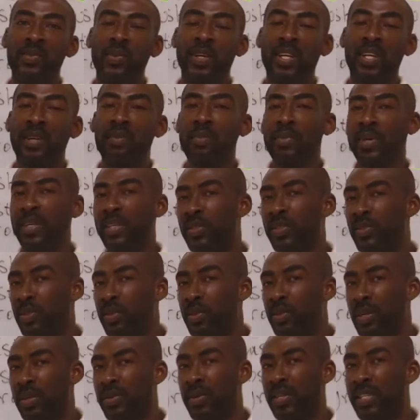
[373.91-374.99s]
welcome back
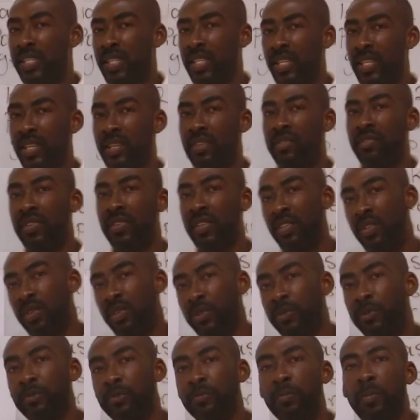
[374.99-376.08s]
to our second
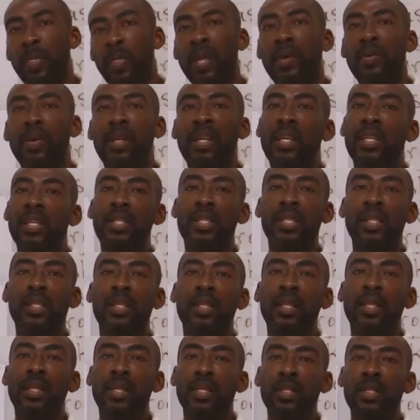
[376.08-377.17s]
video. Our
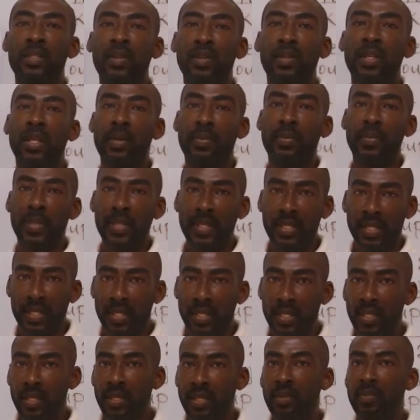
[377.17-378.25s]
lesson is on
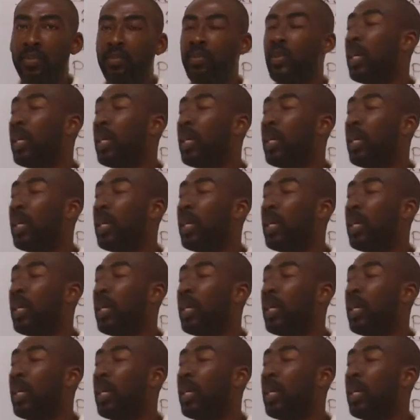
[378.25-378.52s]
capacity